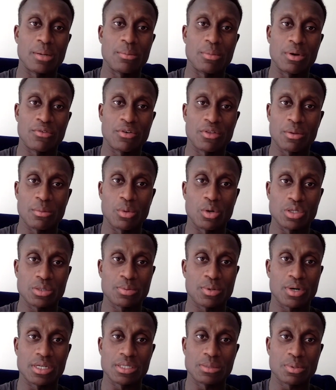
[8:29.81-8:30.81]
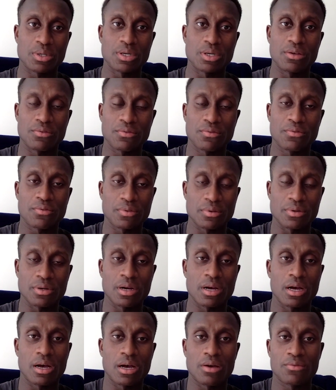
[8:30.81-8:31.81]
but for the most part, it's pretty
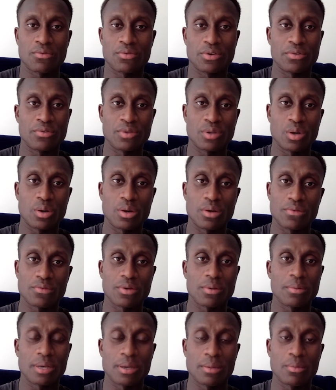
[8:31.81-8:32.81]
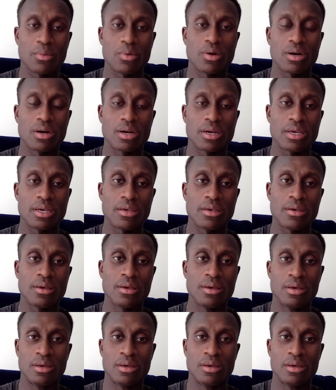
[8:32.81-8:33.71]
free flowing from him, where the